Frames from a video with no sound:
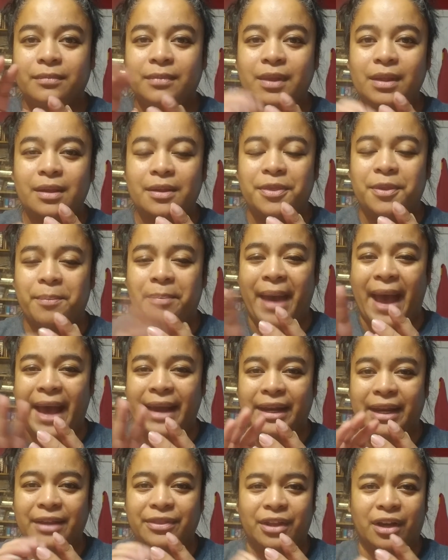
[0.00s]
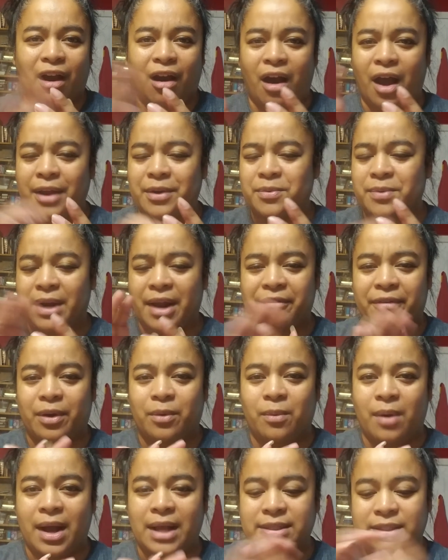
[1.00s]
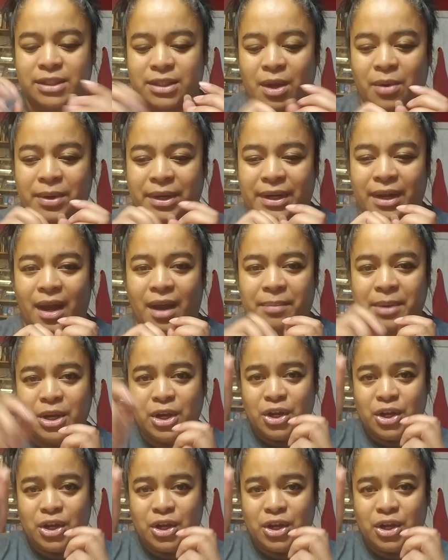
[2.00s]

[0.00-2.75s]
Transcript: the batting, the cotton, whatever it was, sewed it up,